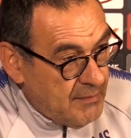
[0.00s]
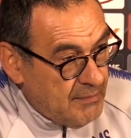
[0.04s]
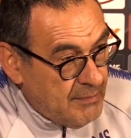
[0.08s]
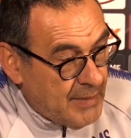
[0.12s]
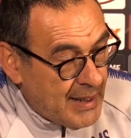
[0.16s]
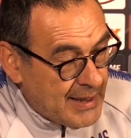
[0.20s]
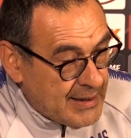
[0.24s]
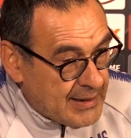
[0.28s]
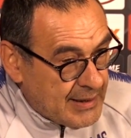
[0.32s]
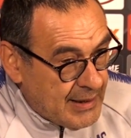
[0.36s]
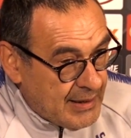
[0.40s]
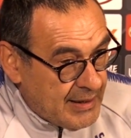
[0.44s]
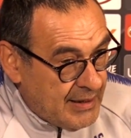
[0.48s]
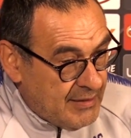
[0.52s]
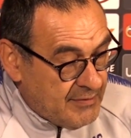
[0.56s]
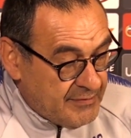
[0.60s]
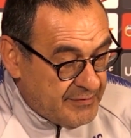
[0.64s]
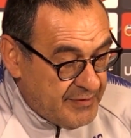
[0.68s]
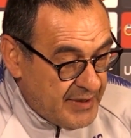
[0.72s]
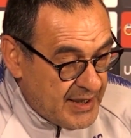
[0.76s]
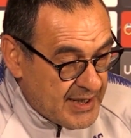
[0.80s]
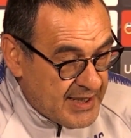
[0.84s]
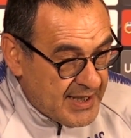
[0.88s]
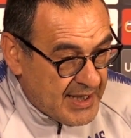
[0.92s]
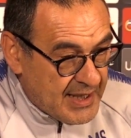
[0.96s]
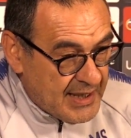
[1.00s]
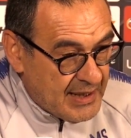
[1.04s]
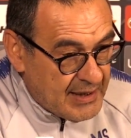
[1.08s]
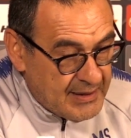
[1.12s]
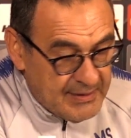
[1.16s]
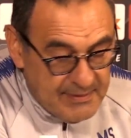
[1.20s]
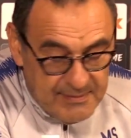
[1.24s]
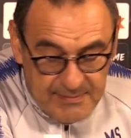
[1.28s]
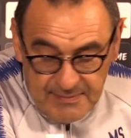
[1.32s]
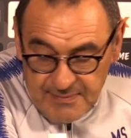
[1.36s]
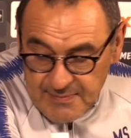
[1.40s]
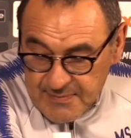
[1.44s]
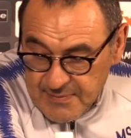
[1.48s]
mentally and physically.
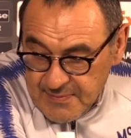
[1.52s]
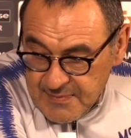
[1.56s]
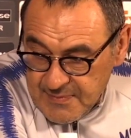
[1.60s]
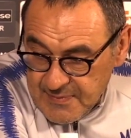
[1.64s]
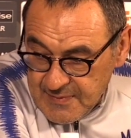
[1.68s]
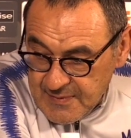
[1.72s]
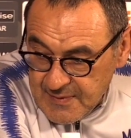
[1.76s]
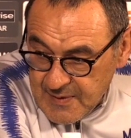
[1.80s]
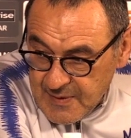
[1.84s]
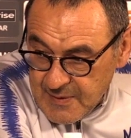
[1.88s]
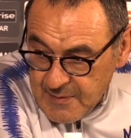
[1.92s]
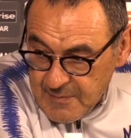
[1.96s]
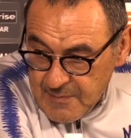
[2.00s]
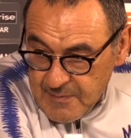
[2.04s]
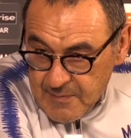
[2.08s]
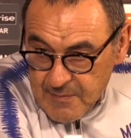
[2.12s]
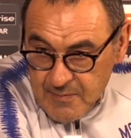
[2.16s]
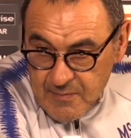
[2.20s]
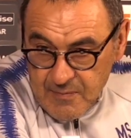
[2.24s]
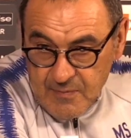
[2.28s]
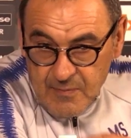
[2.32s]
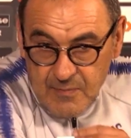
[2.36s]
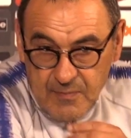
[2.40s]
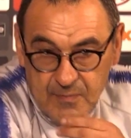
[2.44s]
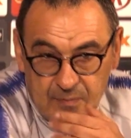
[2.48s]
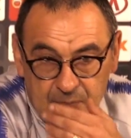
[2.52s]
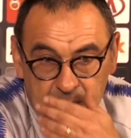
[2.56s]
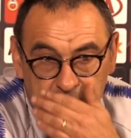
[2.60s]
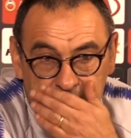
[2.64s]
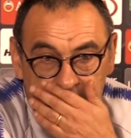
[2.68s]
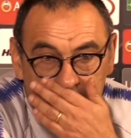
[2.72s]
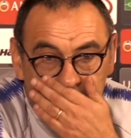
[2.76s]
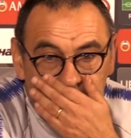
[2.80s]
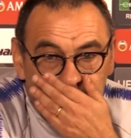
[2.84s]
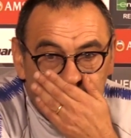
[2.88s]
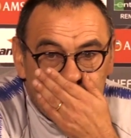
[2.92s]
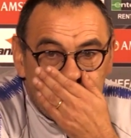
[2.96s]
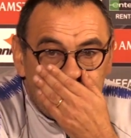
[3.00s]
Matt, and then
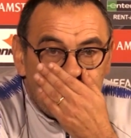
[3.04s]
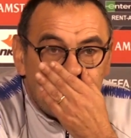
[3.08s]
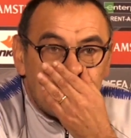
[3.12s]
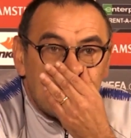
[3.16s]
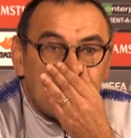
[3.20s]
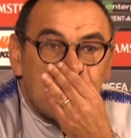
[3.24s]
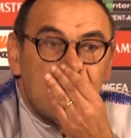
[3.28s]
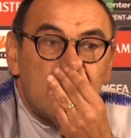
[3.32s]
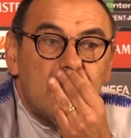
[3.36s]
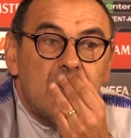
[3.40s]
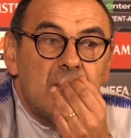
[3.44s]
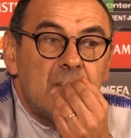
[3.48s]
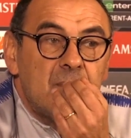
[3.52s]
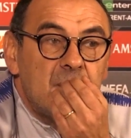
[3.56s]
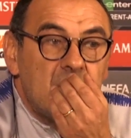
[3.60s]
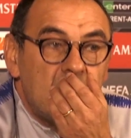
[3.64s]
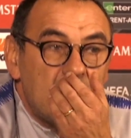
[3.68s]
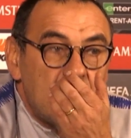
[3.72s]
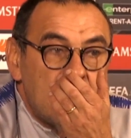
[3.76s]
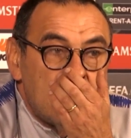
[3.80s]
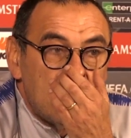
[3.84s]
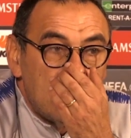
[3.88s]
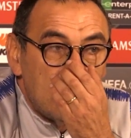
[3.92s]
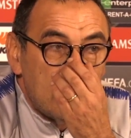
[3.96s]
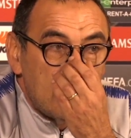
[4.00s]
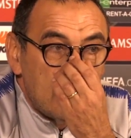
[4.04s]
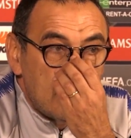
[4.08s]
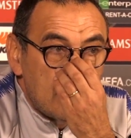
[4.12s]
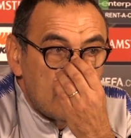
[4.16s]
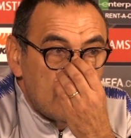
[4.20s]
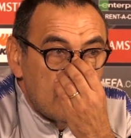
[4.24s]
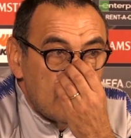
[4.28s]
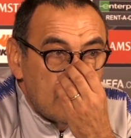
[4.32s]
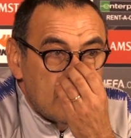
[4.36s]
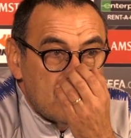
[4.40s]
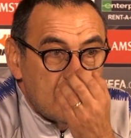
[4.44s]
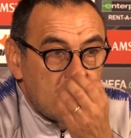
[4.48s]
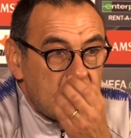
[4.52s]
John. Mauricio, did
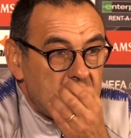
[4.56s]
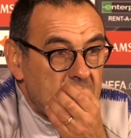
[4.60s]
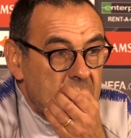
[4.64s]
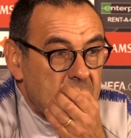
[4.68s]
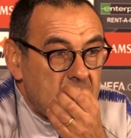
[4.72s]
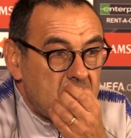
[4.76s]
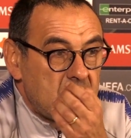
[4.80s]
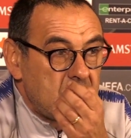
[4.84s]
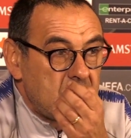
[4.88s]
the